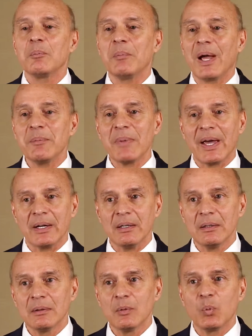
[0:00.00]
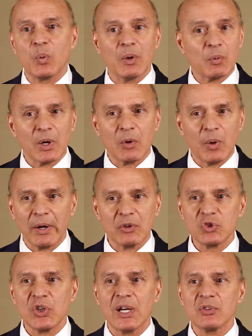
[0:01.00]
My model will
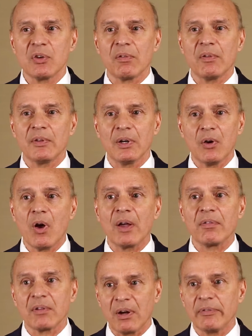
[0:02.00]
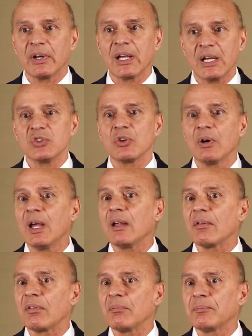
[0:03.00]
require changes in the laws governing
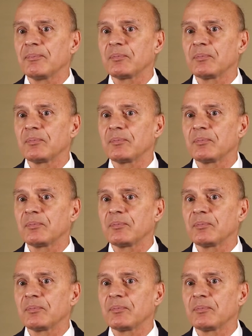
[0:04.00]
HRAs.